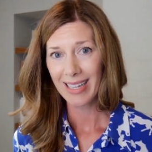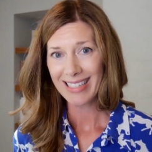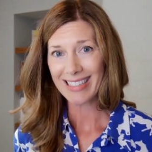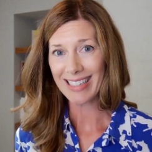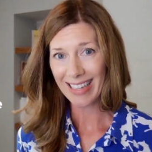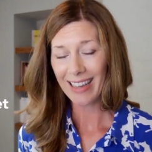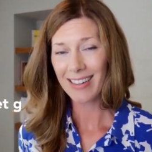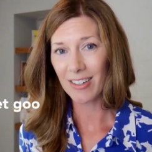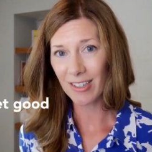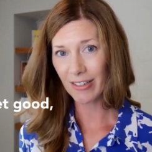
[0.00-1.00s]
To
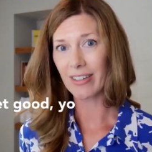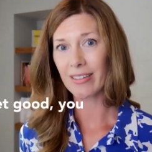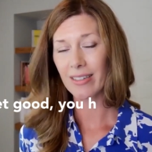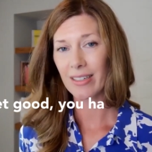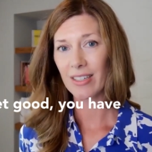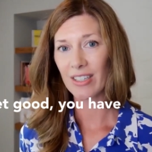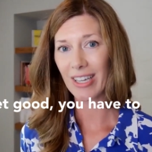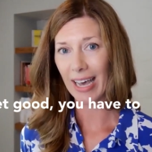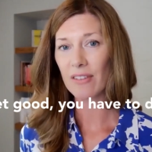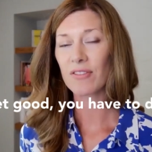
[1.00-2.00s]
get good, you
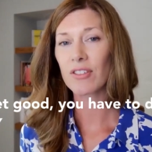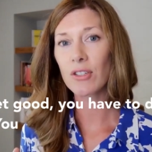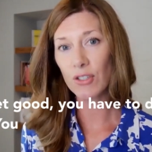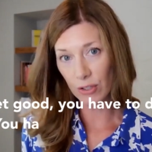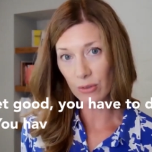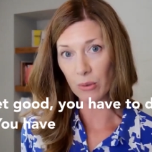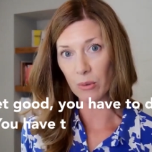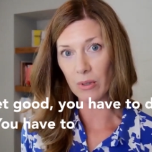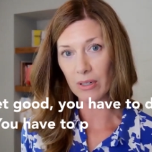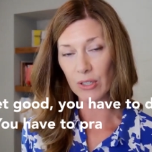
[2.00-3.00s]
have to
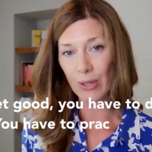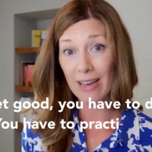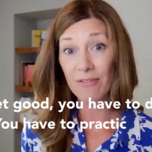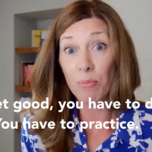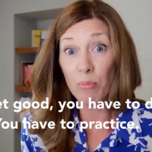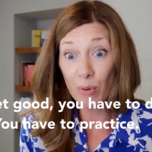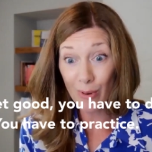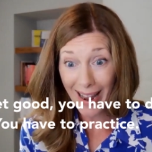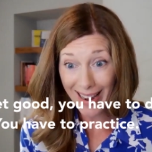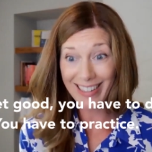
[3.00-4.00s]
do, you have to
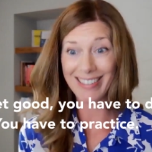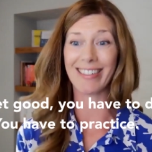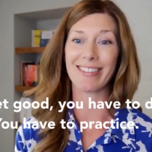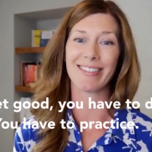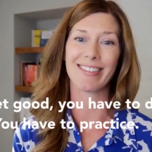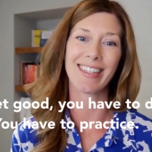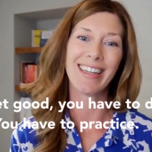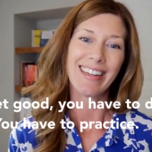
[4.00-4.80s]
practice.